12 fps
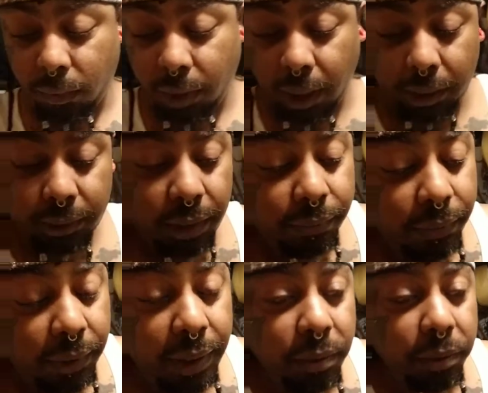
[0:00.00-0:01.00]
I see if the
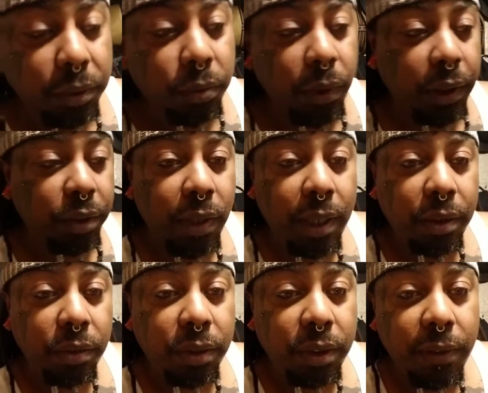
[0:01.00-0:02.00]
nigga was really trying to
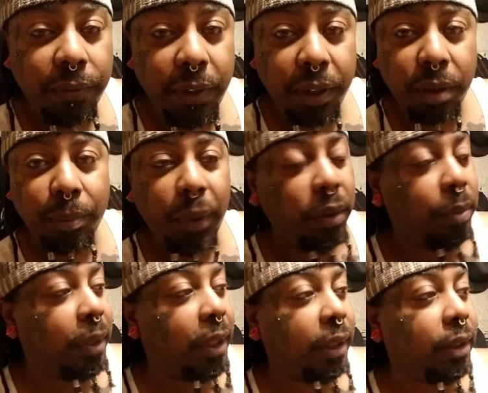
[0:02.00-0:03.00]
do something for the community,
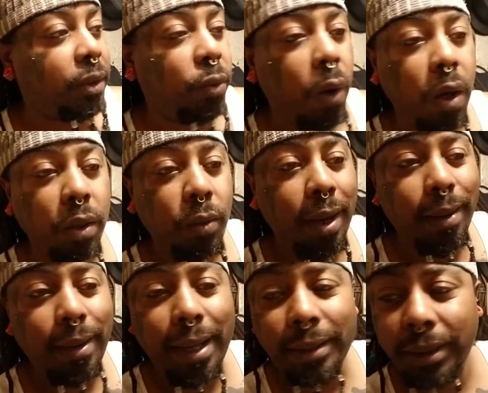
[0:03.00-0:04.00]
but he just walking
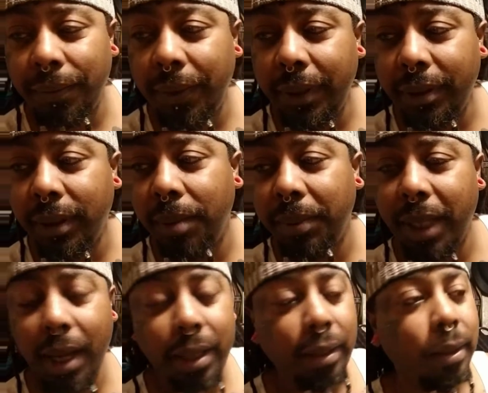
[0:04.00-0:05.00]
around as if he's some
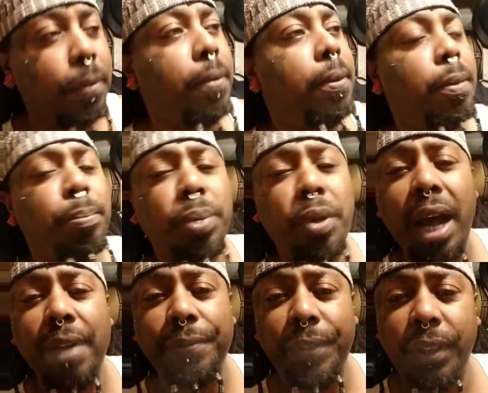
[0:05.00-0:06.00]
kind of
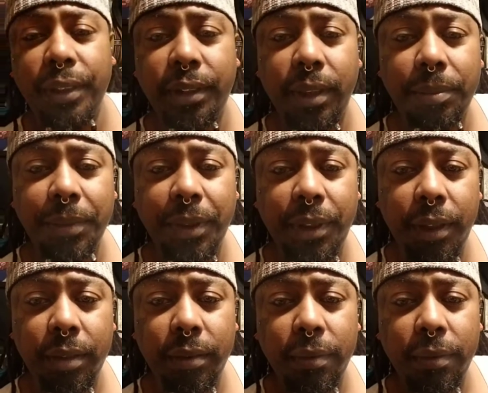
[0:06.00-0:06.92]
prophet or some shit.